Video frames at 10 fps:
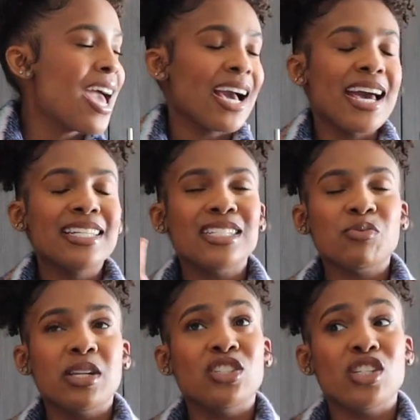kinda just
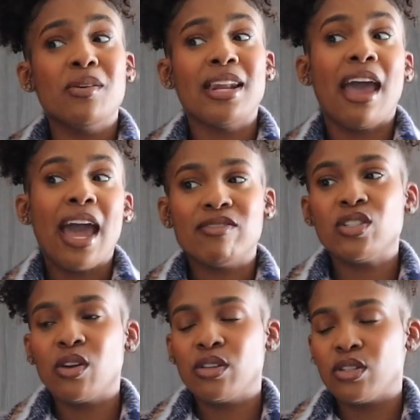wanna chill, and I have to
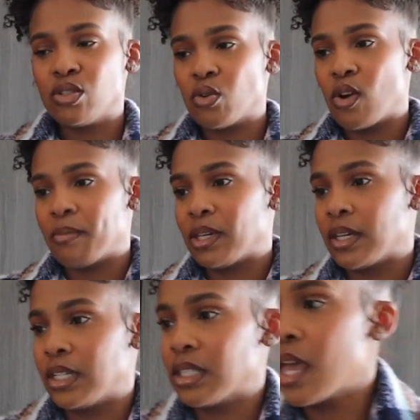go to the store because